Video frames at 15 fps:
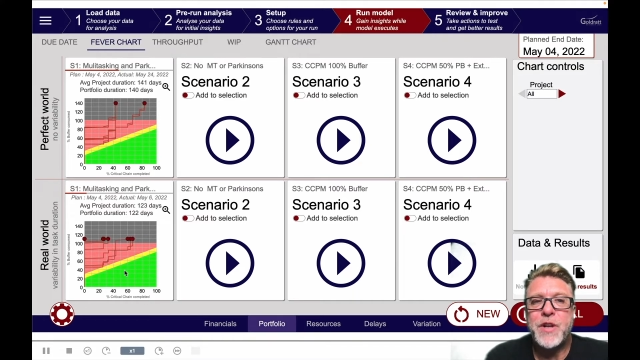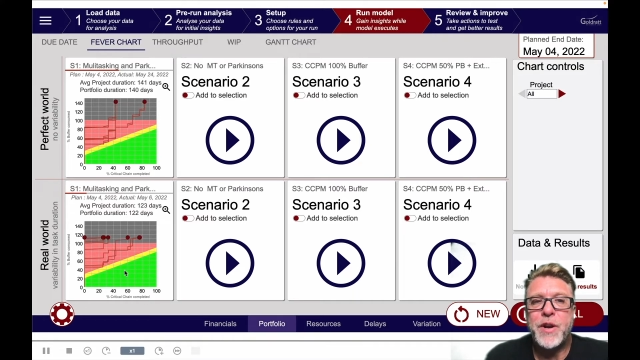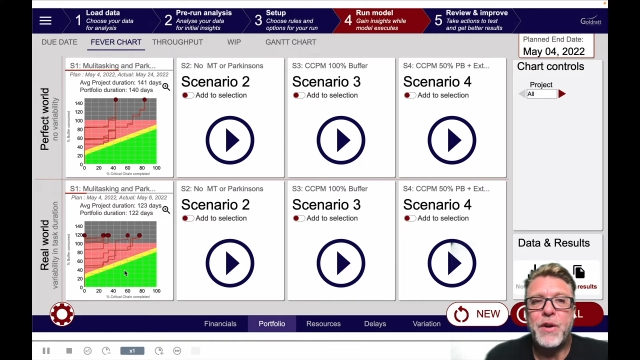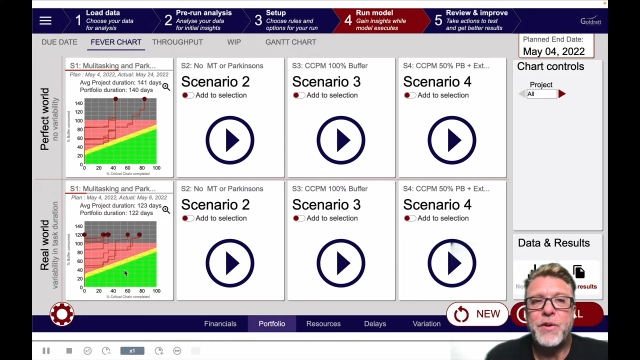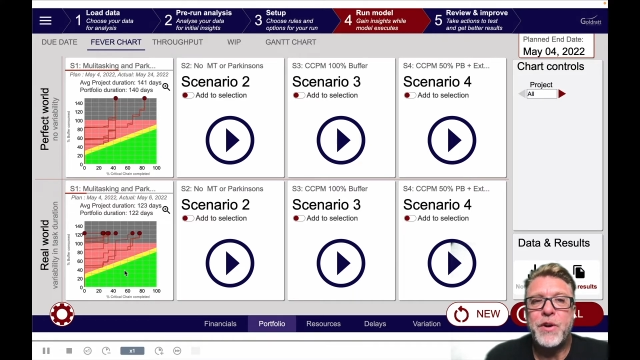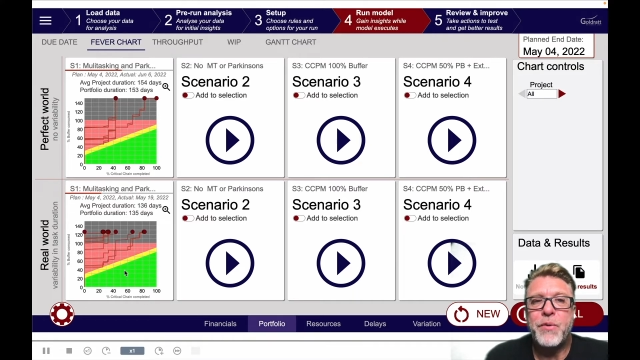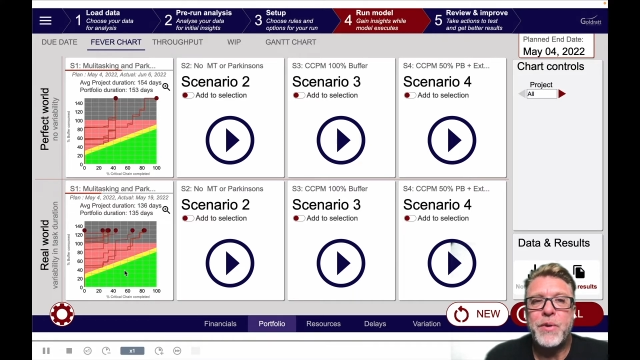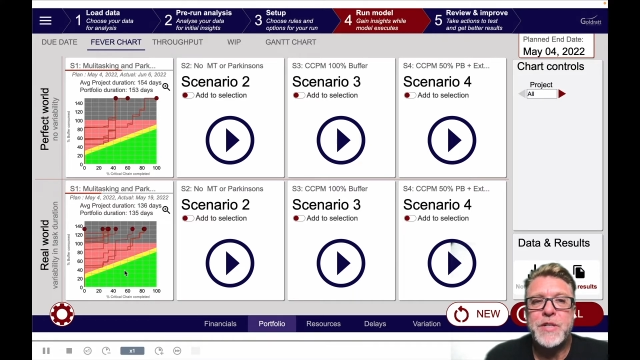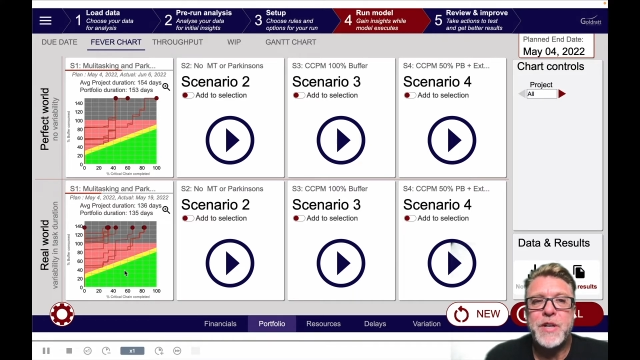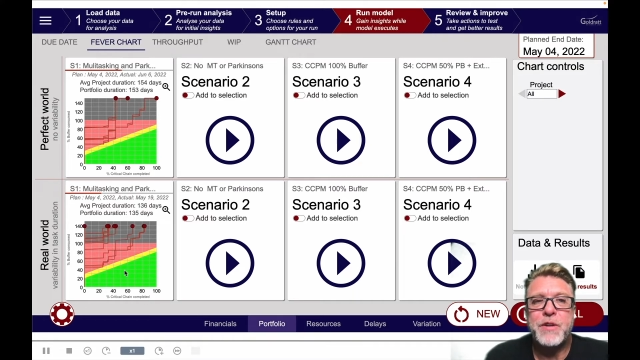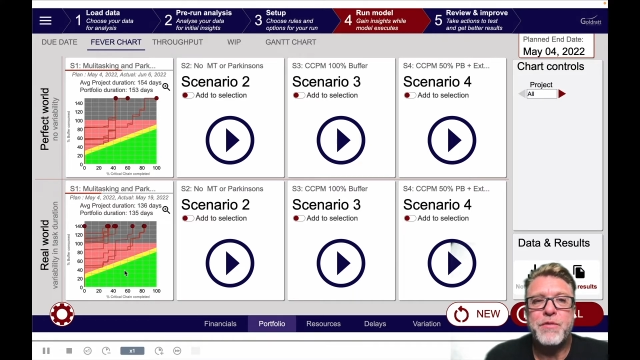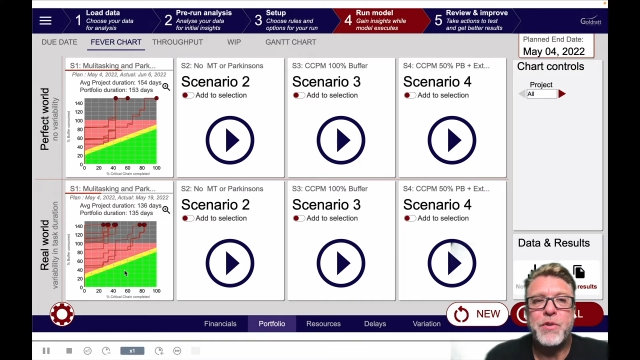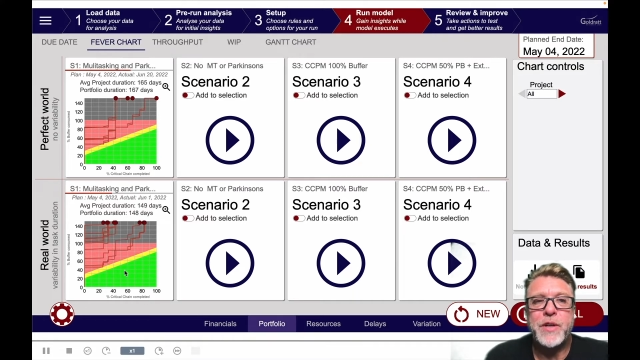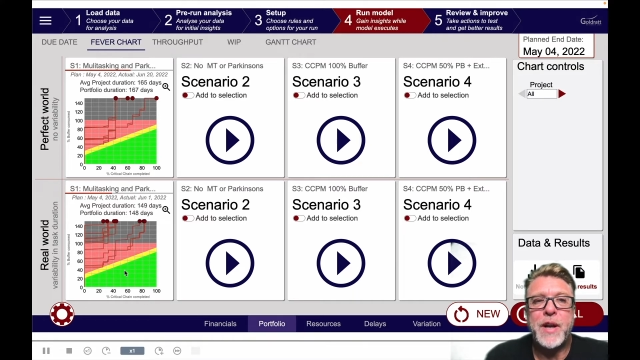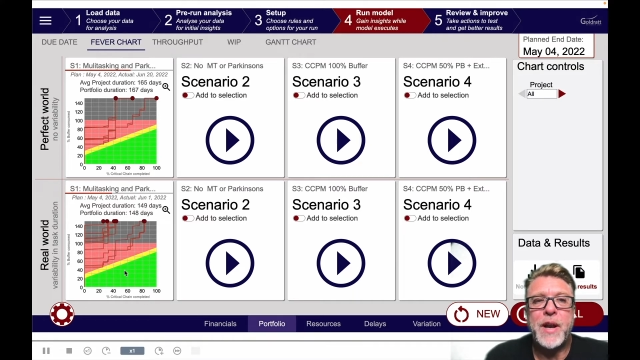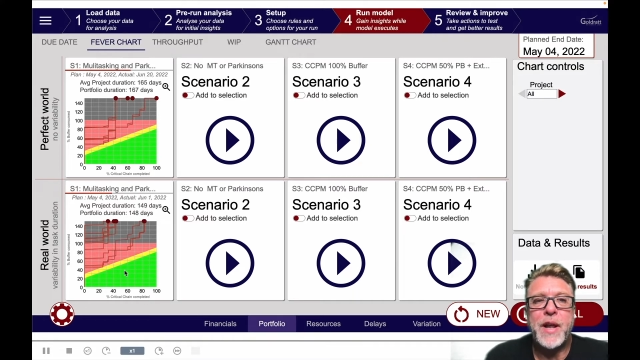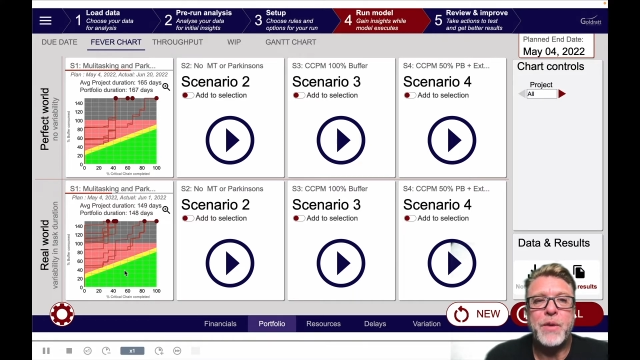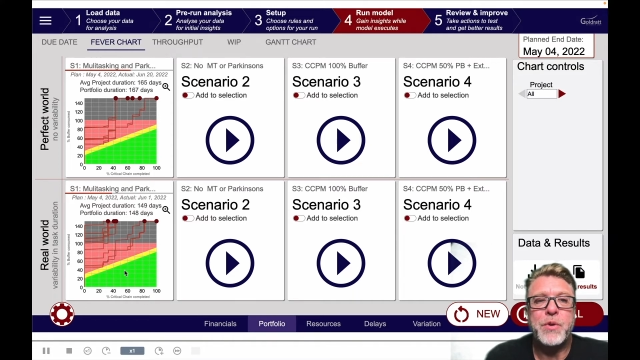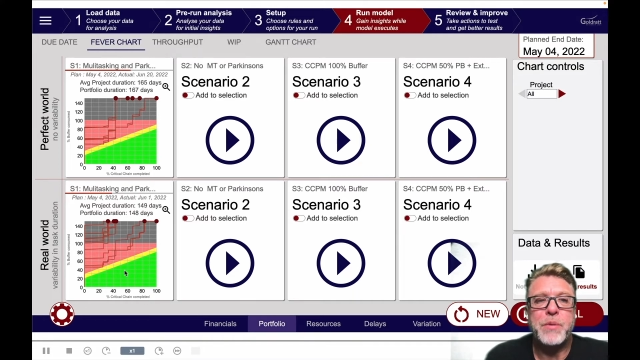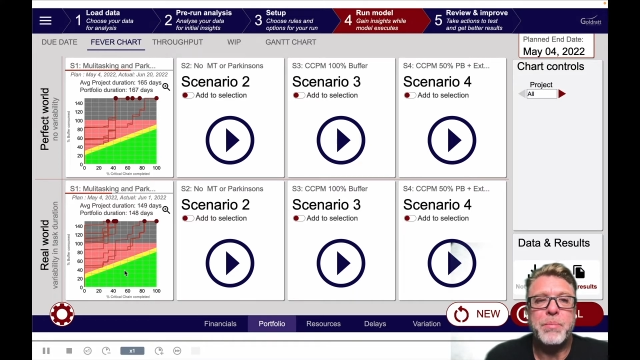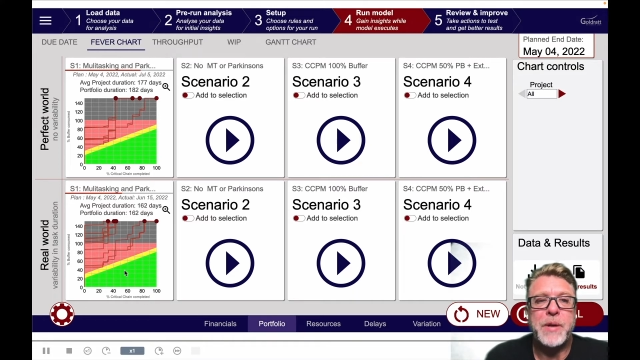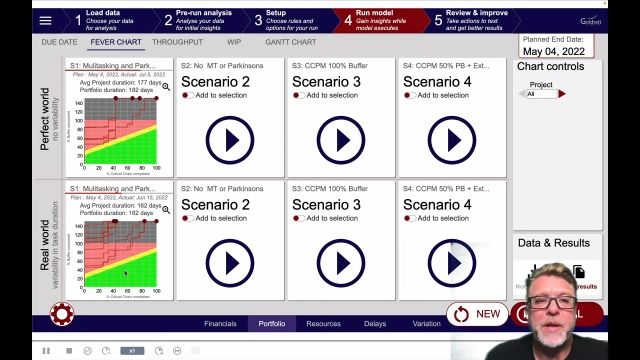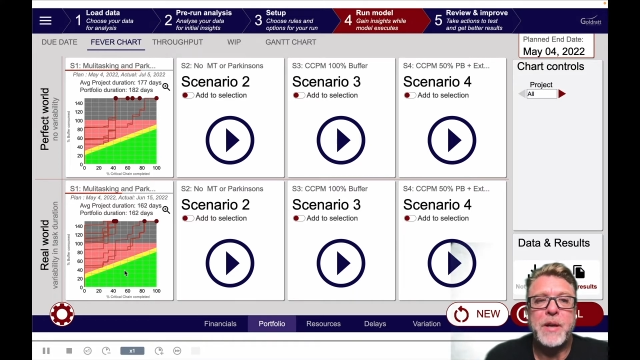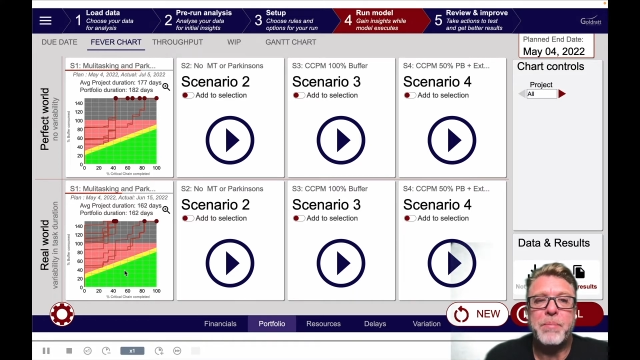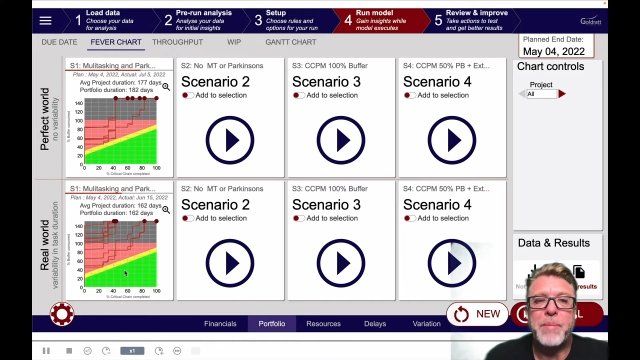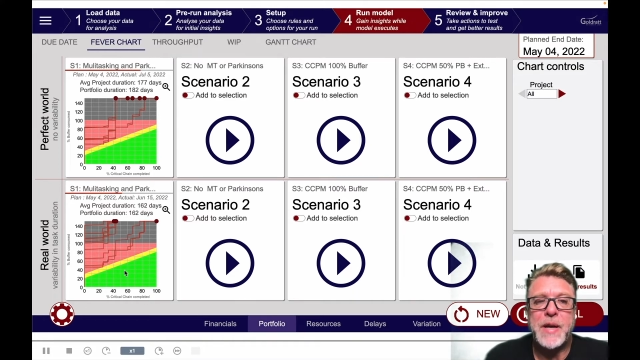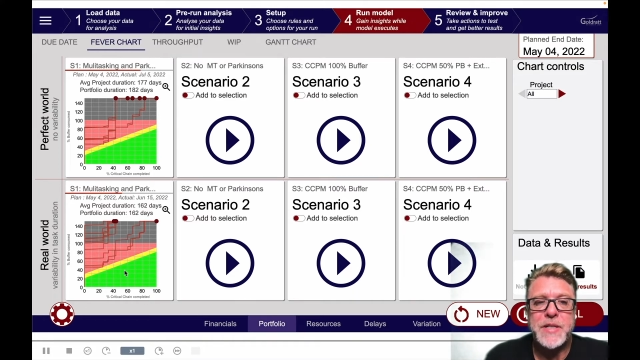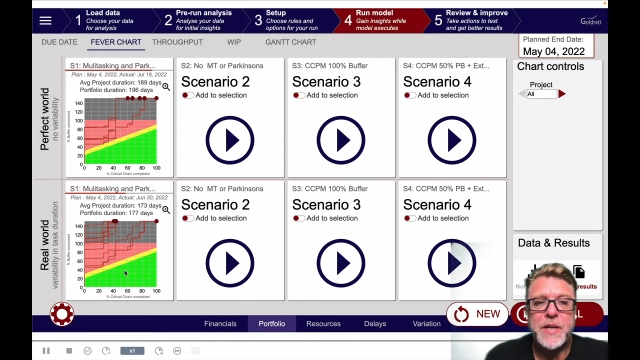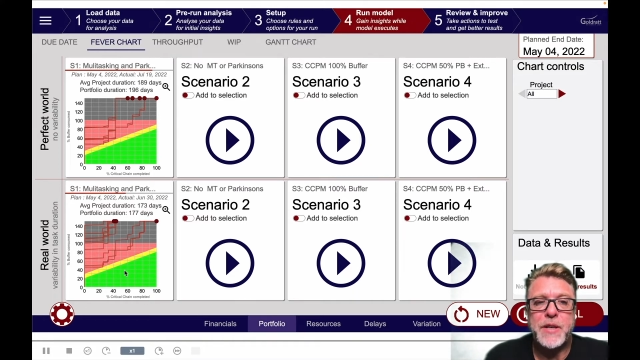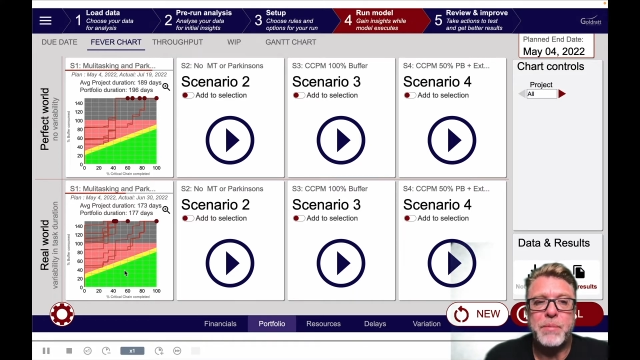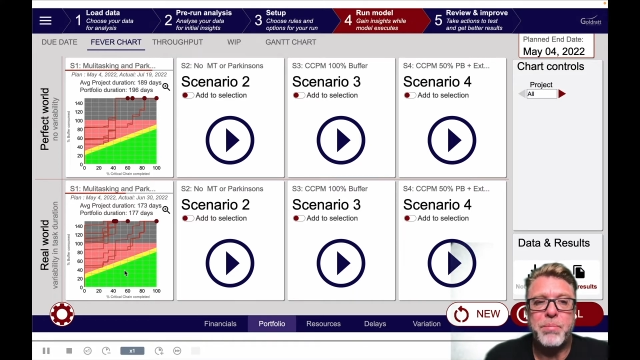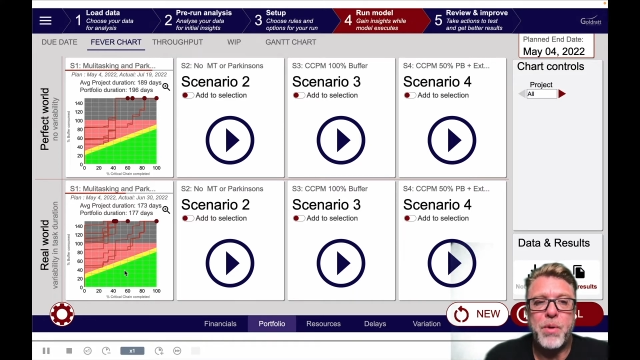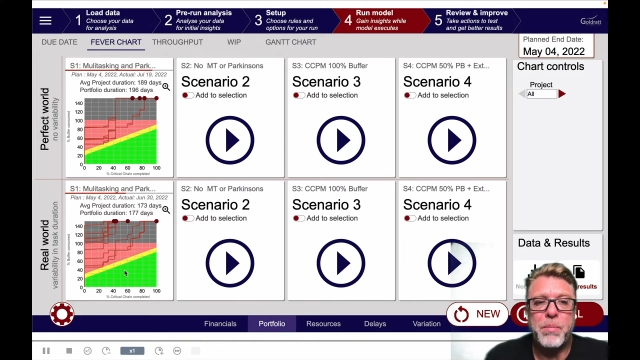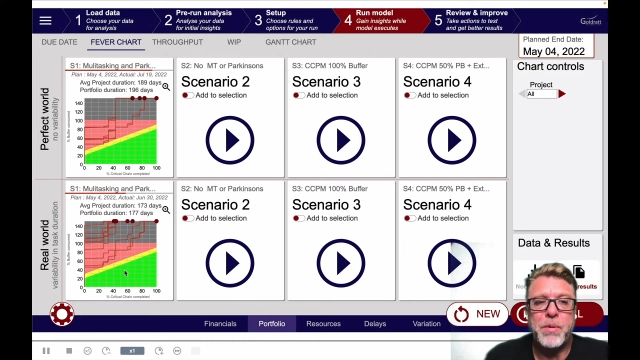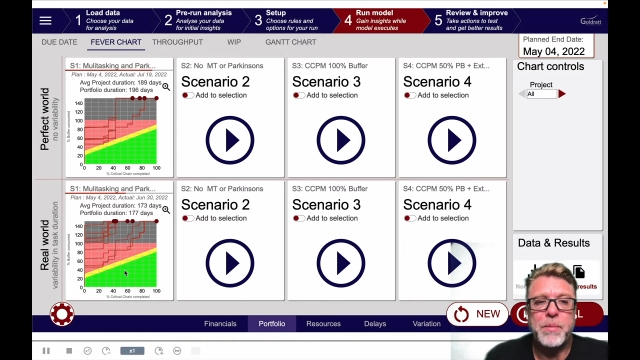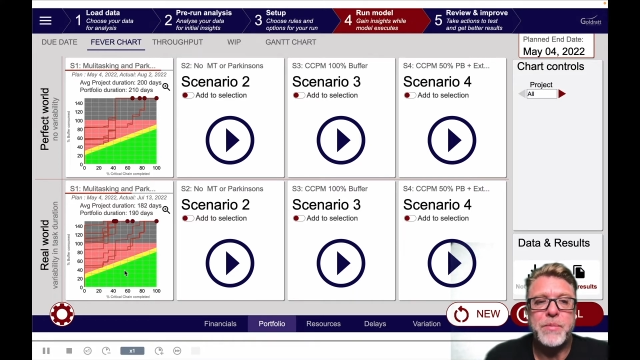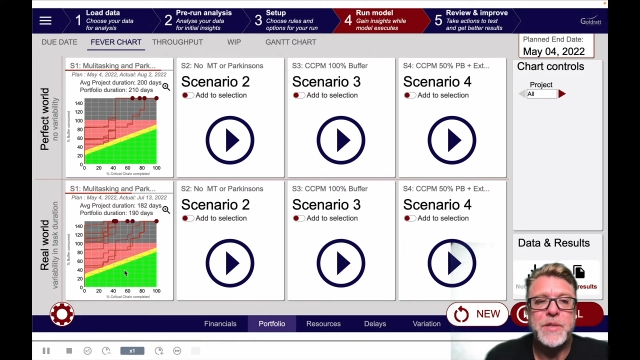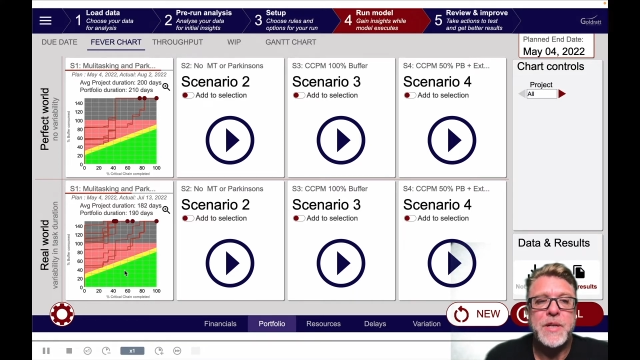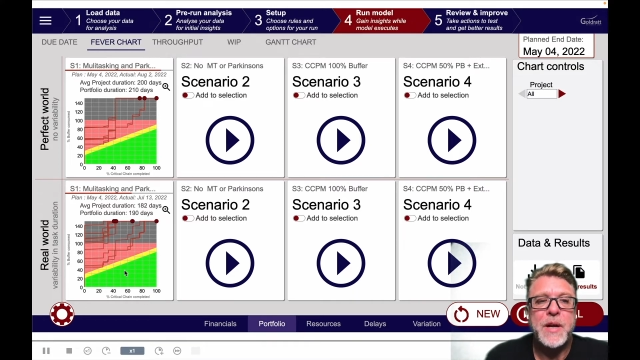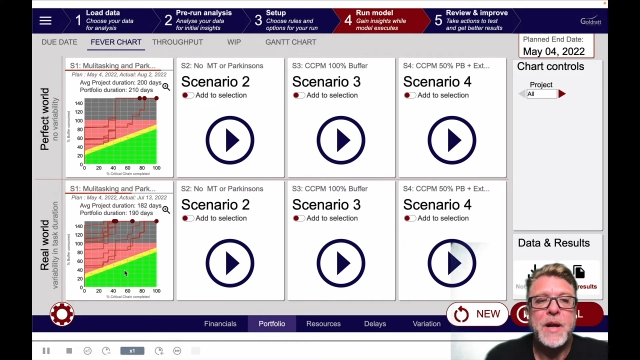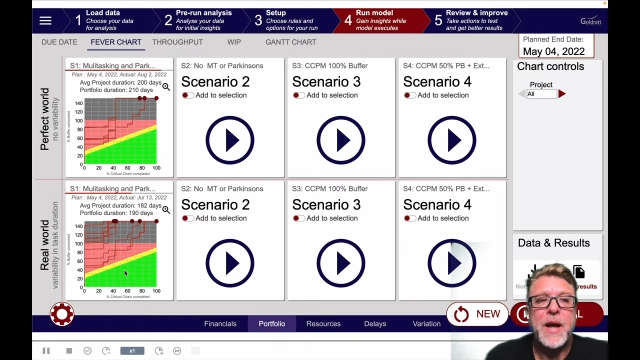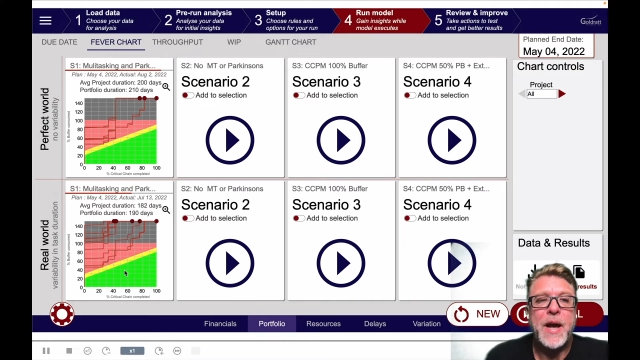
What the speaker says: so the only reason for delay would be capacity problems.